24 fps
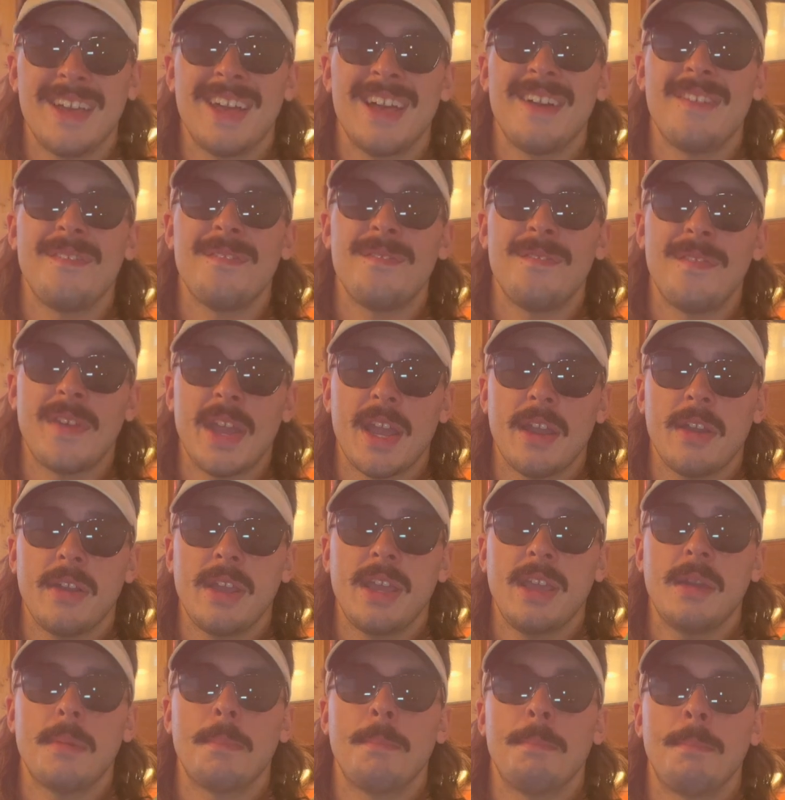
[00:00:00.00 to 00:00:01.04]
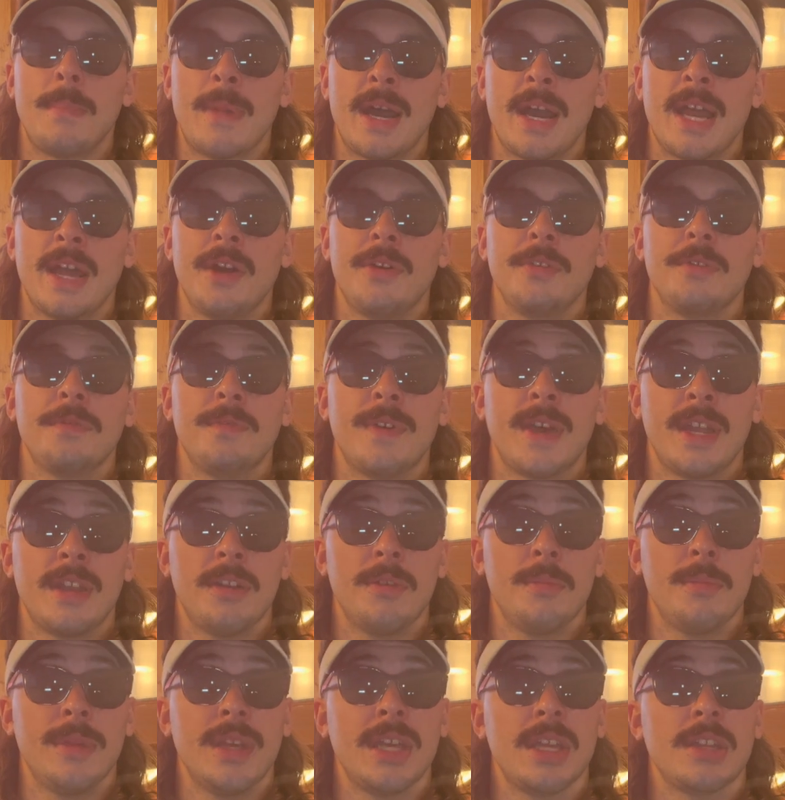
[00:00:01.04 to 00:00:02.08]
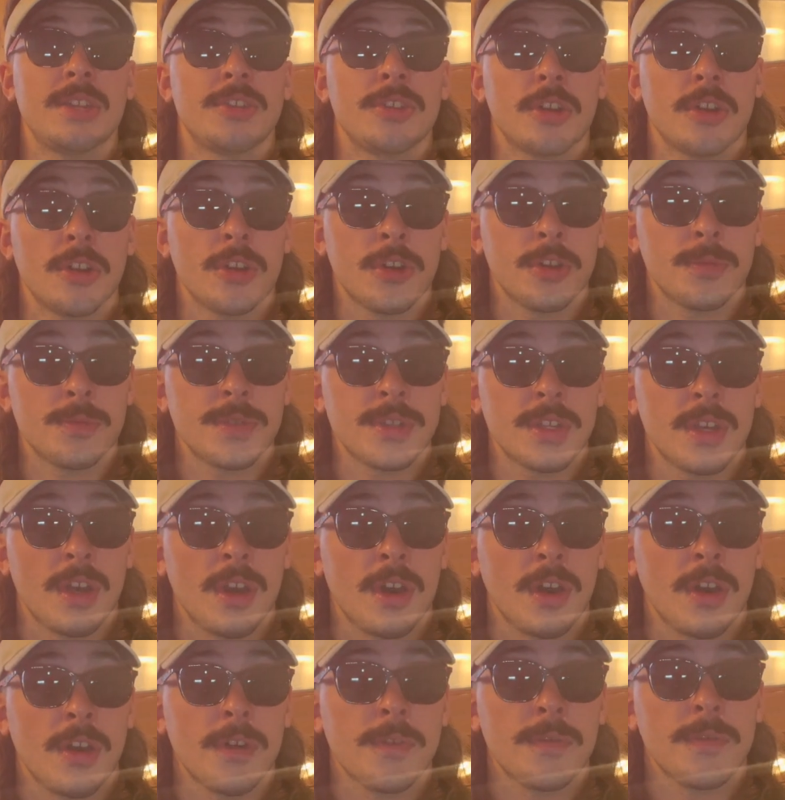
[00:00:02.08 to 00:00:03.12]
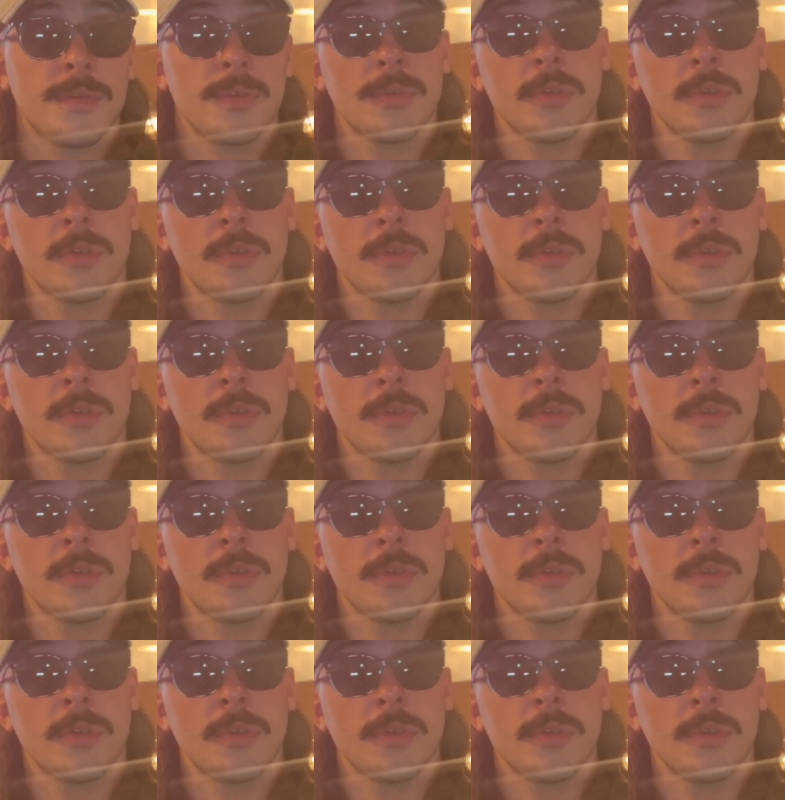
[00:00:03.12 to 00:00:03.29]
Very mild venom in terms of